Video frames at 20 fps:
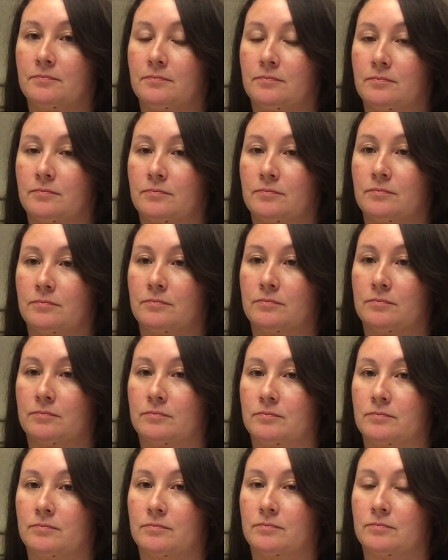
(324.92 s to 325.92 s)

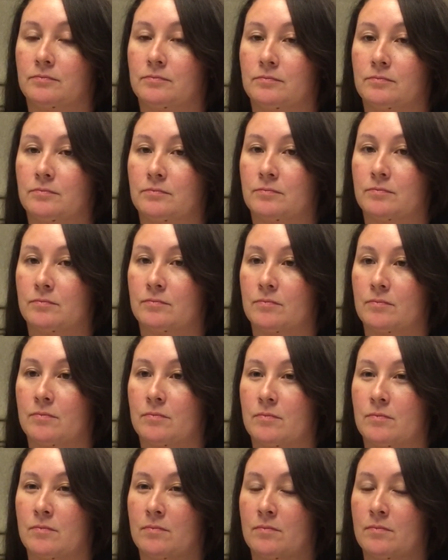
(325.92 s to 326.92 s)

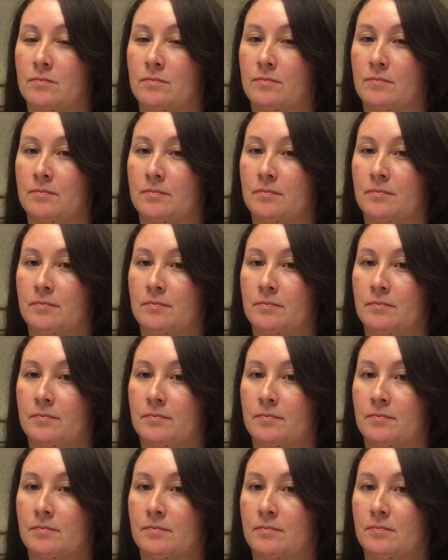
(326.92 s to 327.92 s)

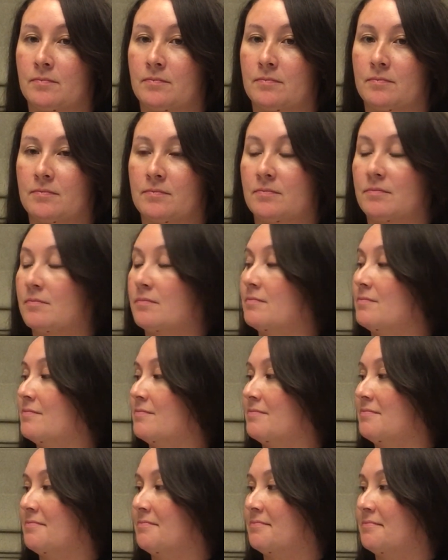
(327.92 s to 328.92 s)

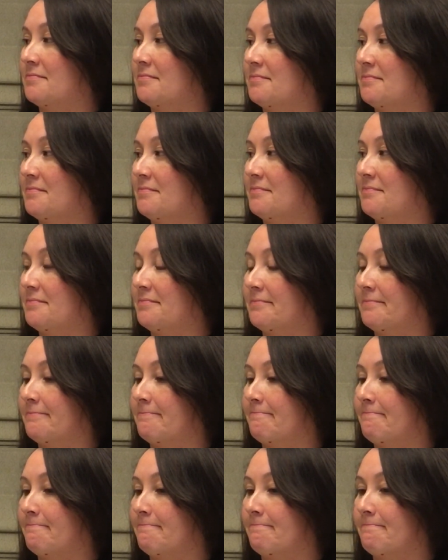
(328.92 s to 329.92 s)

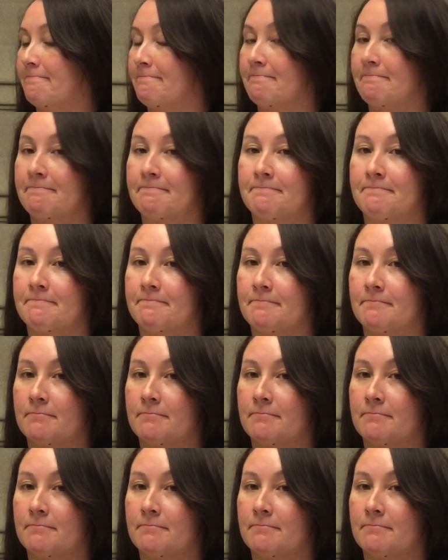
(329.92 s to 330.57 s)
(silent)